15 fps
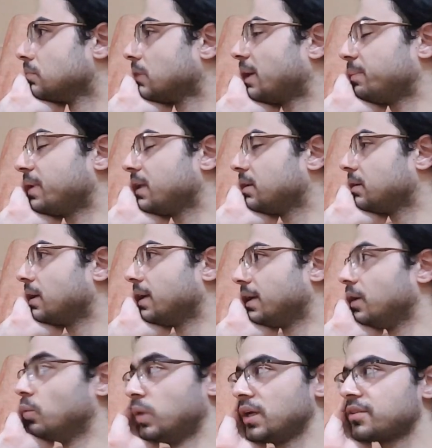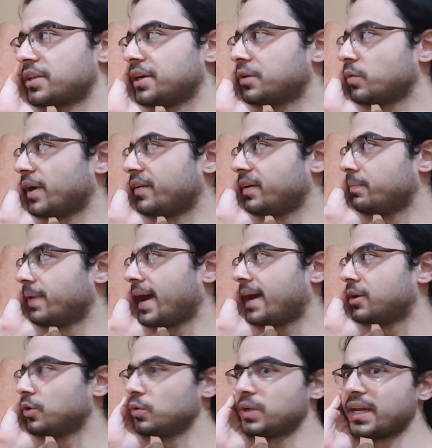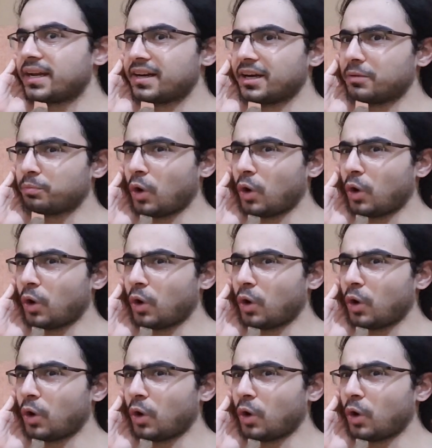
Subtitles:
I mean, he was hit very bad. Who did it?